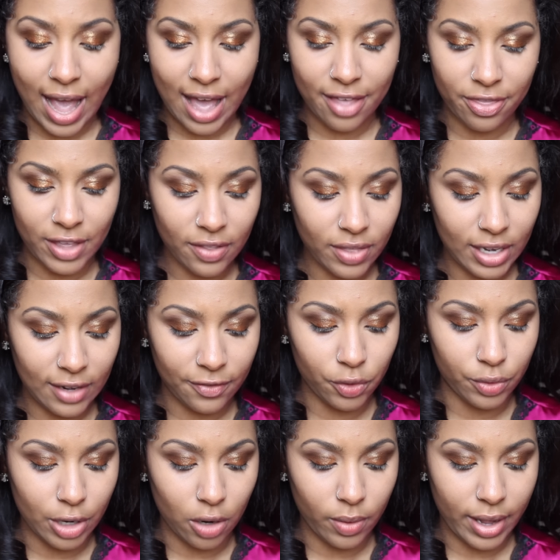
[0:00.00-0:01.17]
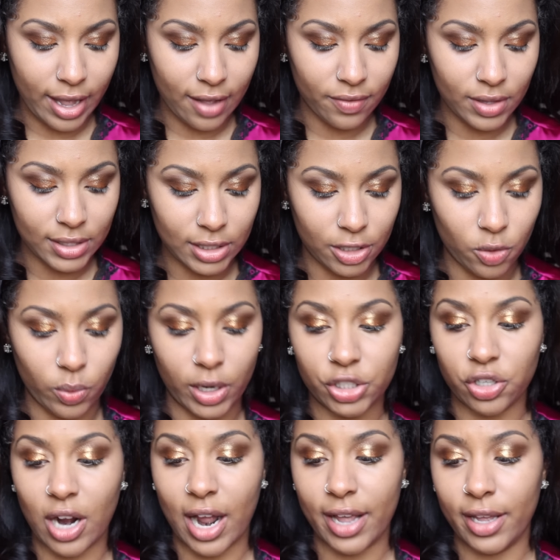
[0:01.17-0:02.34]
I think that if you don't have this and you want
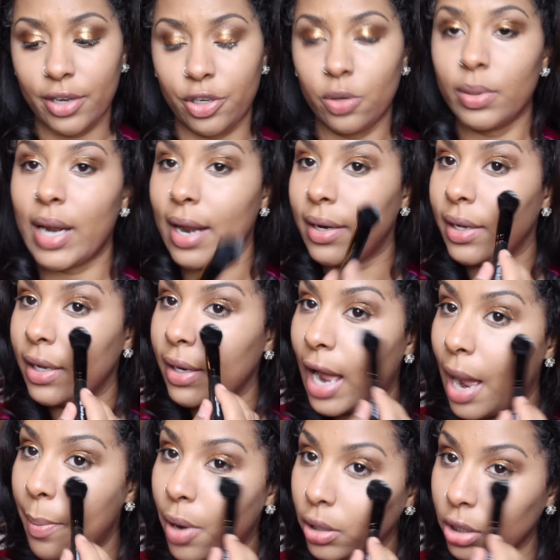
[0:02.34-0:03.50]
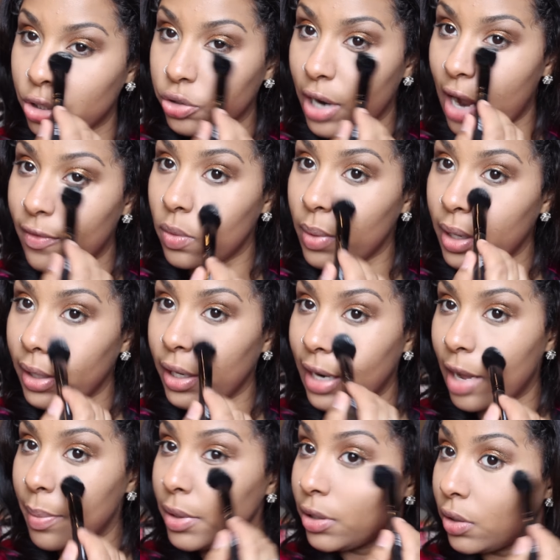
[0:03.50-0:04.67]
to try it, do what I did. I bought the travel one and
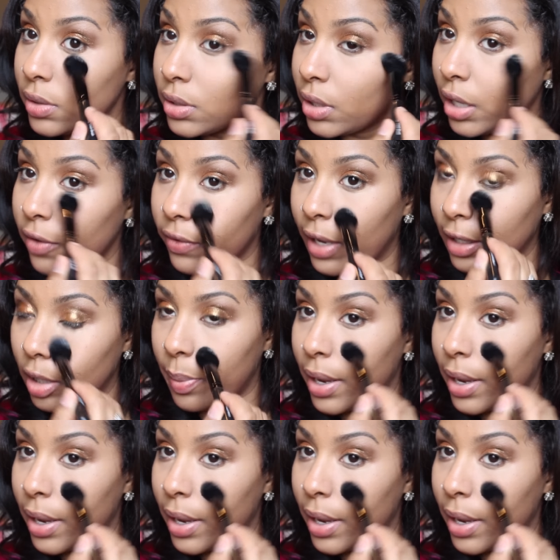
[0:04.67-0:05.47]
I've been using it for like the